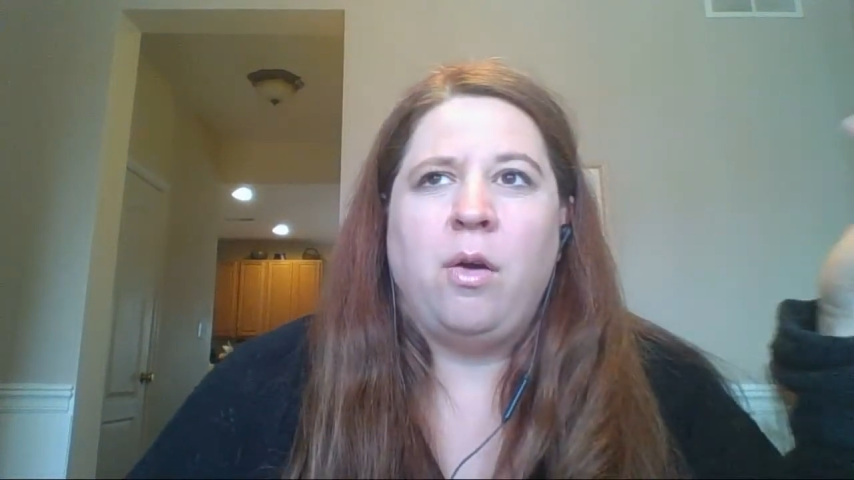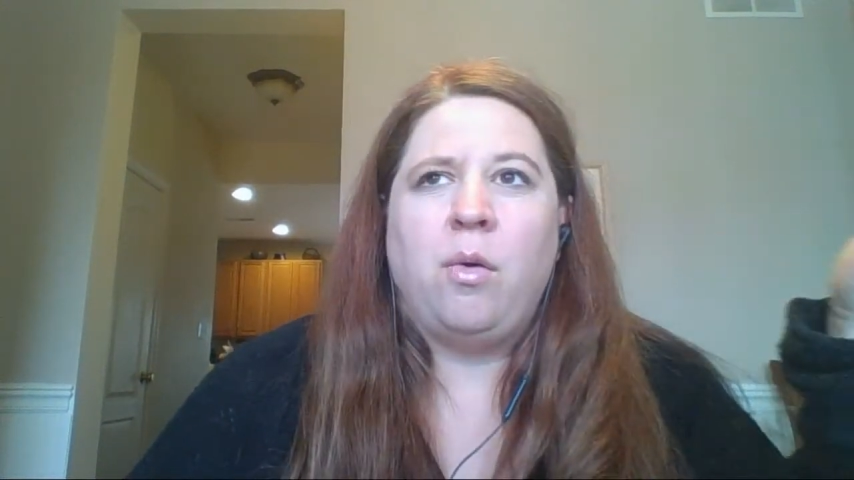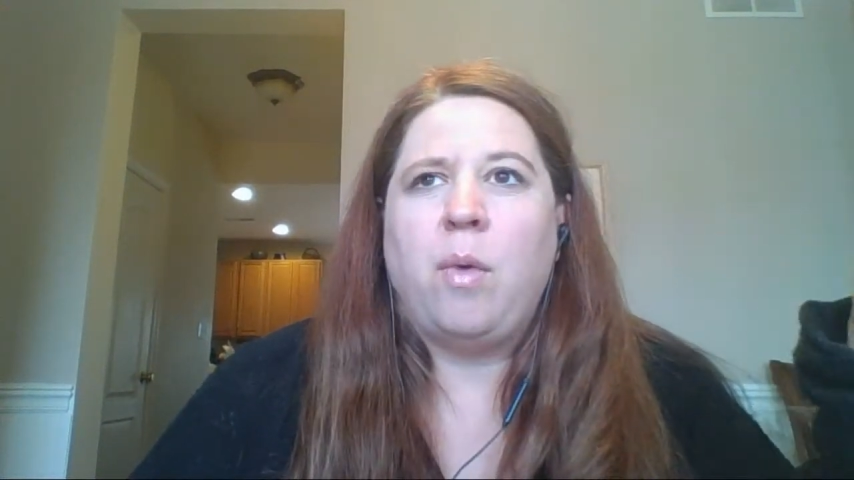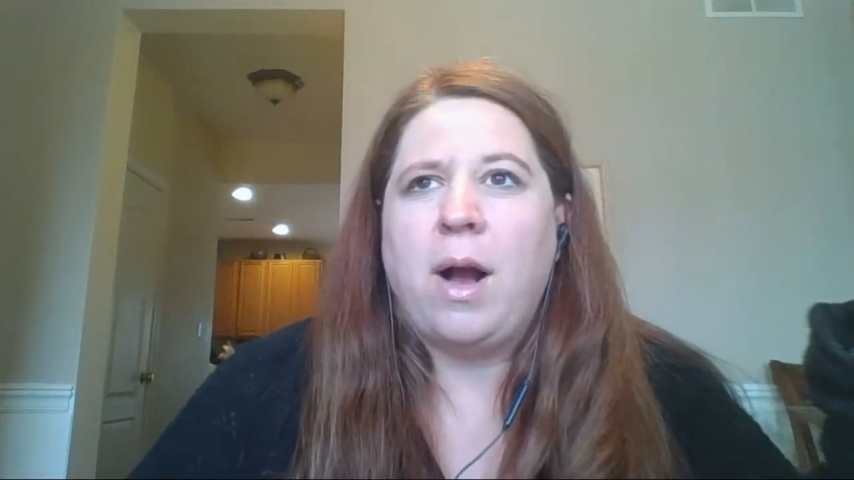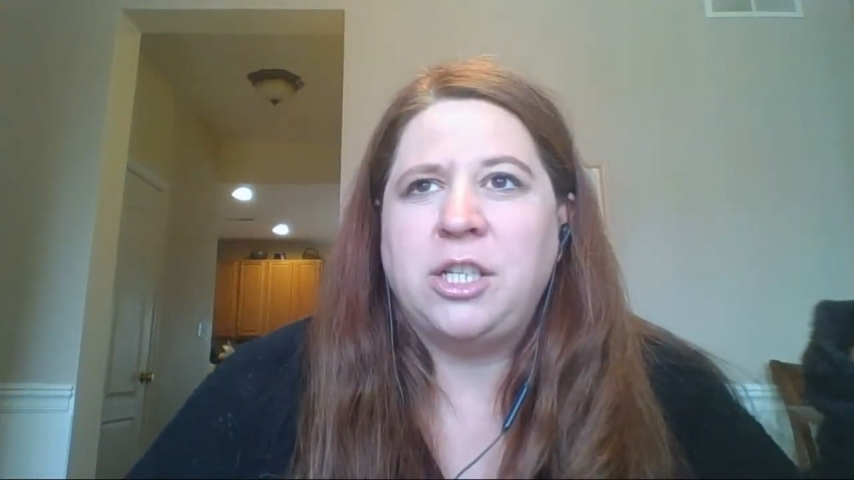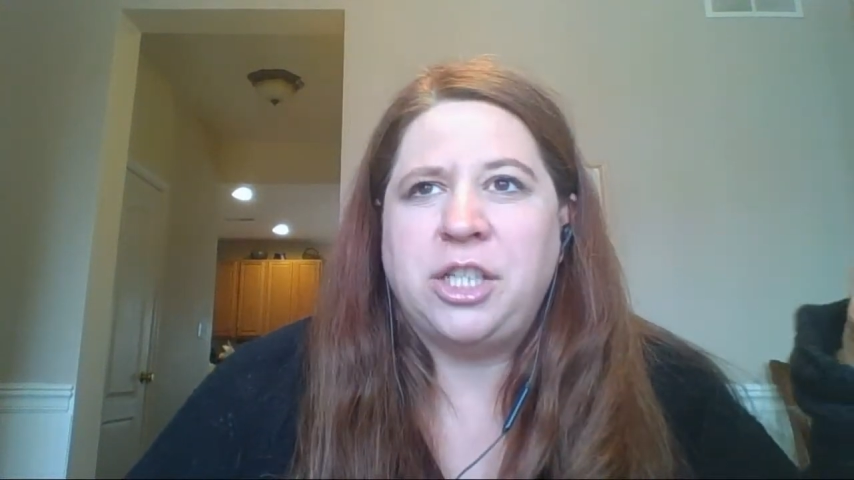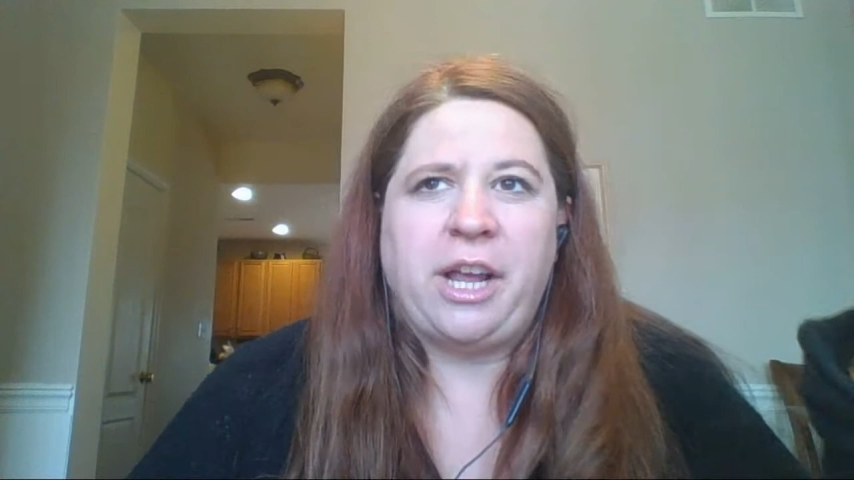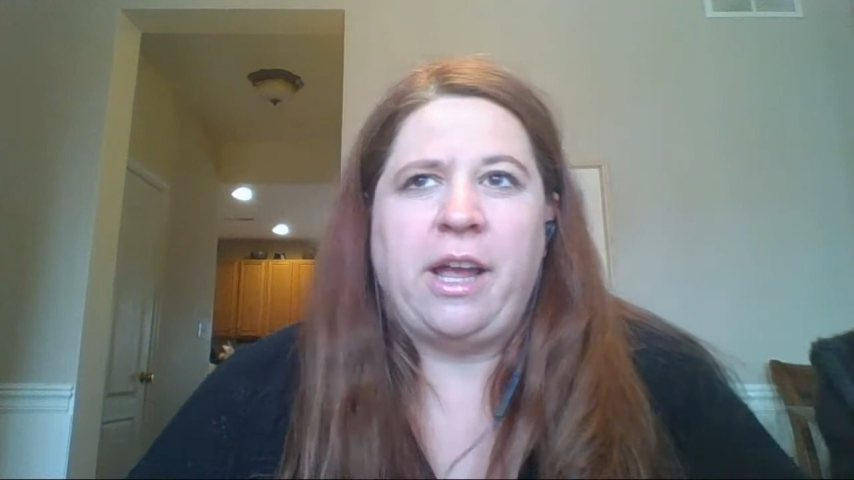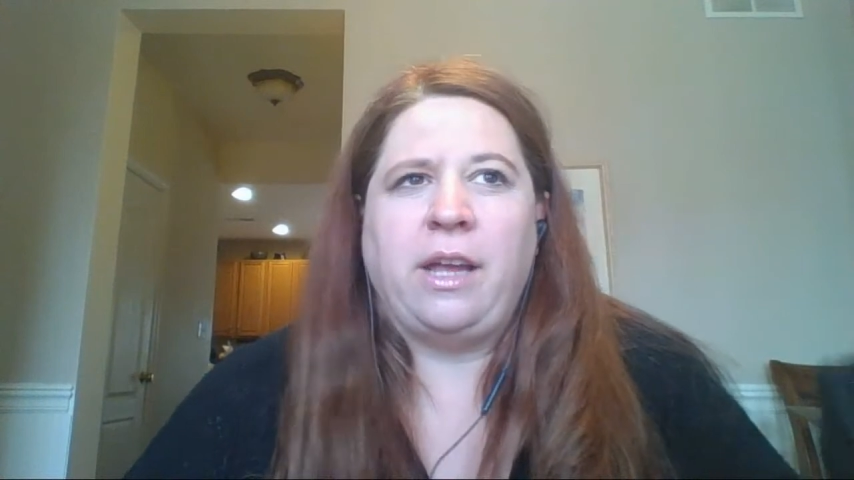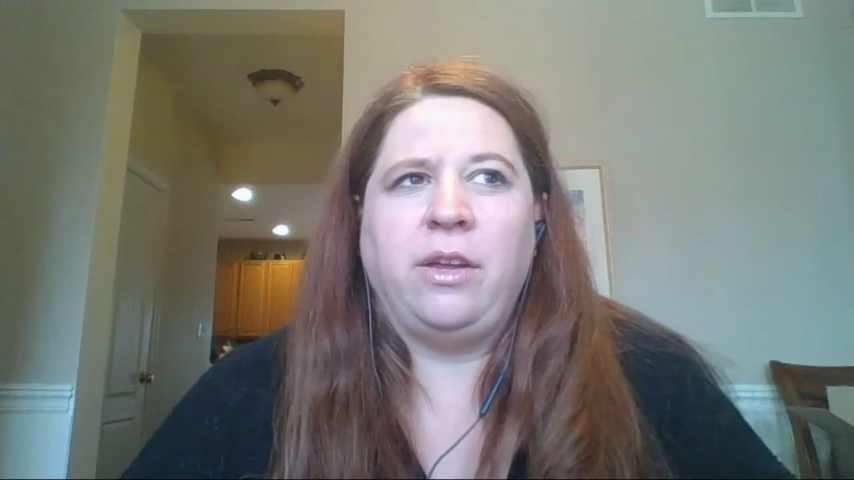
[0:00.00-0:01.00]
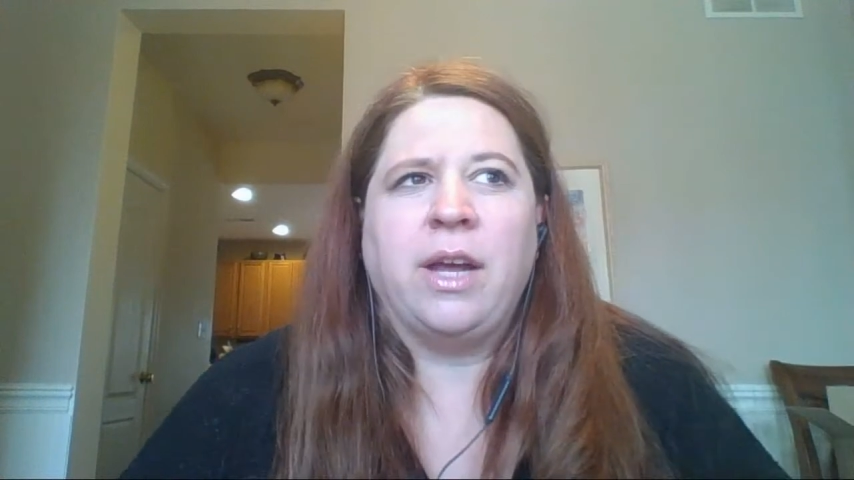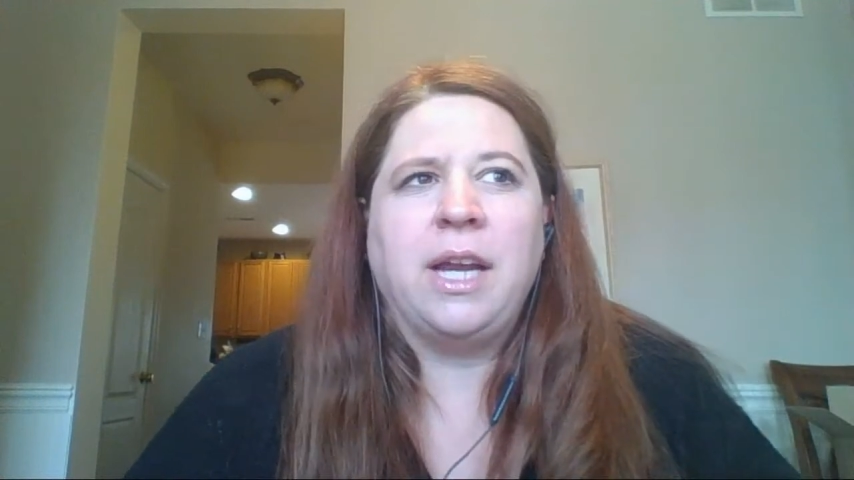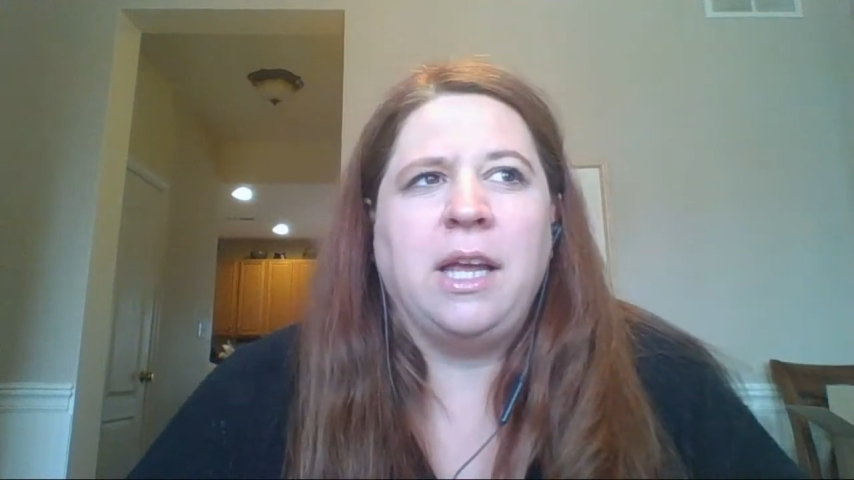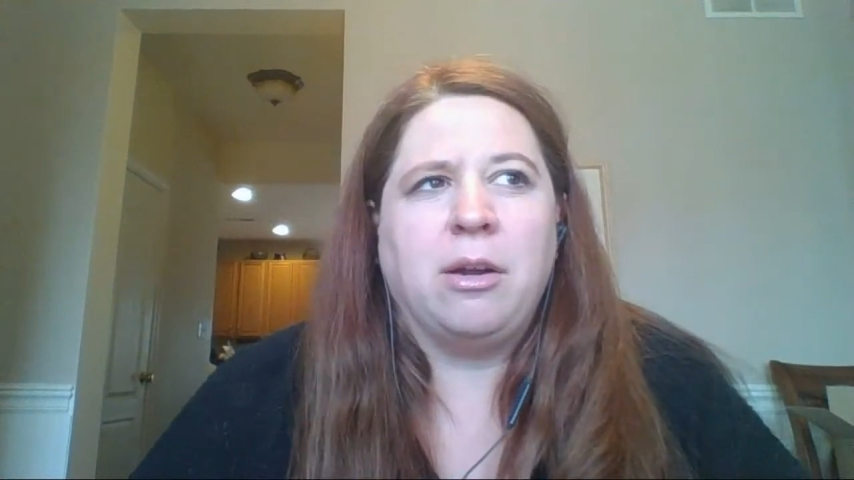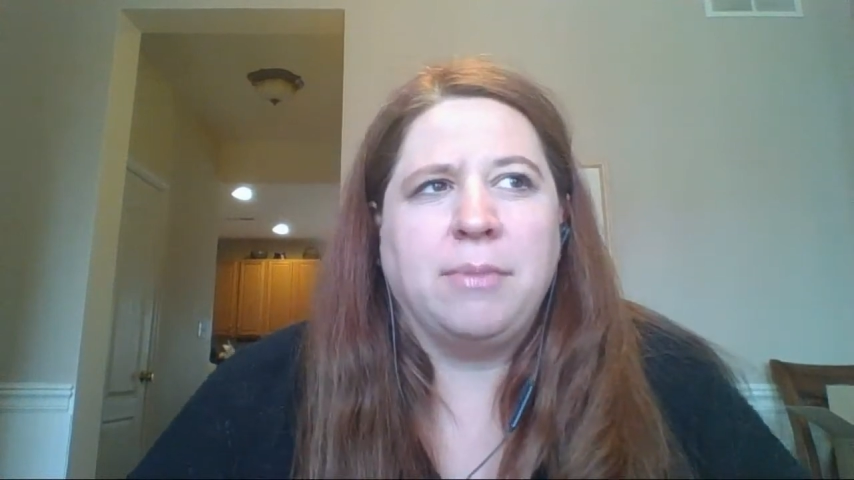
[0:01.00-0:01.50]
watch it. You can
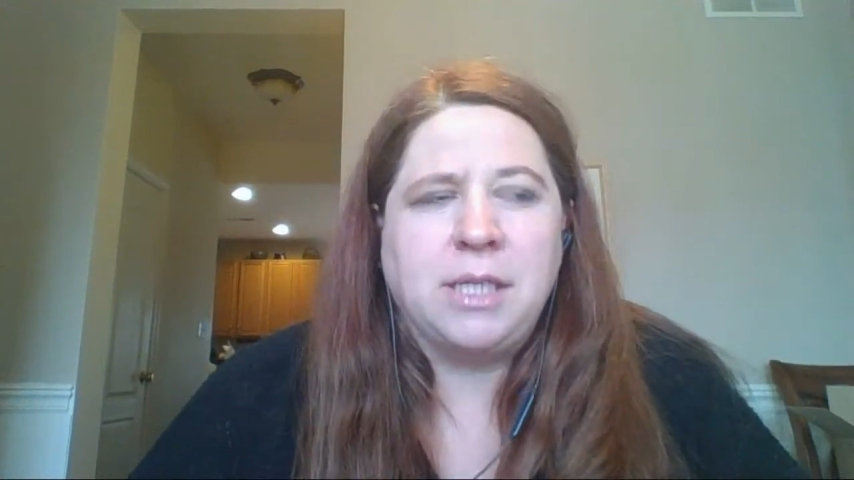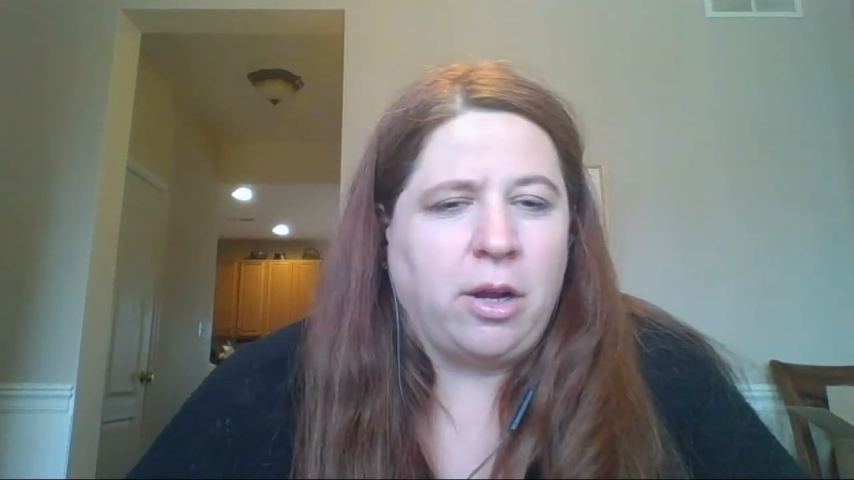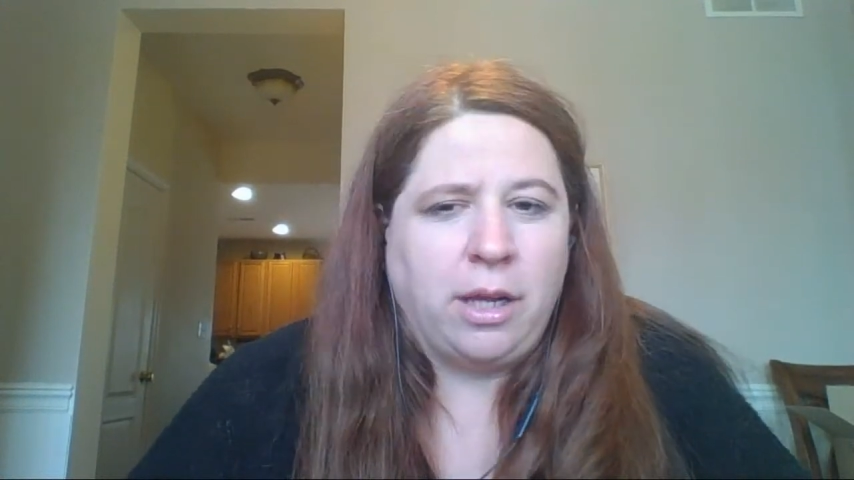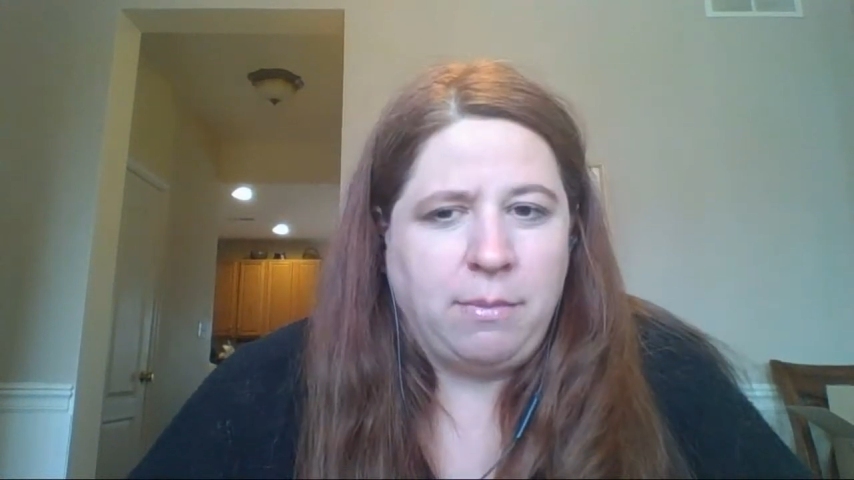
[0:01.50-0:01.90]
hear me talking